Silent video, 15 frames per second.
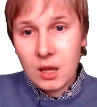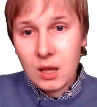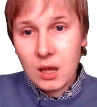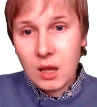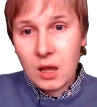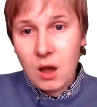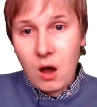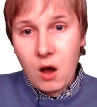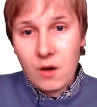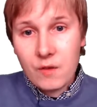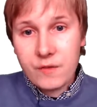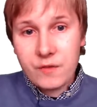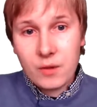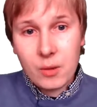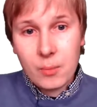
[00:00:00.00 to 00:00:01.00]

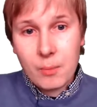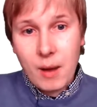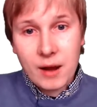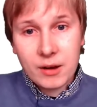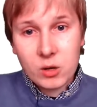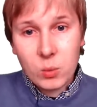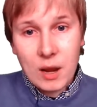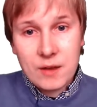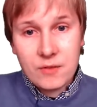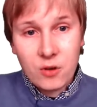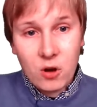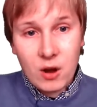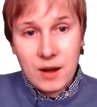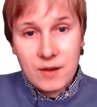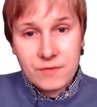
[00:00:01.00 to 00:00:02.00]
of microwave
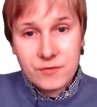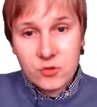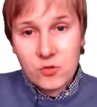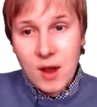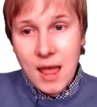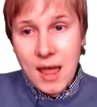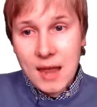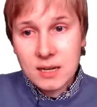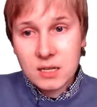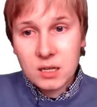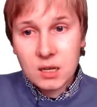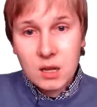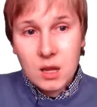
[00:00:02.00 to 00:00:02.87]
or infrared,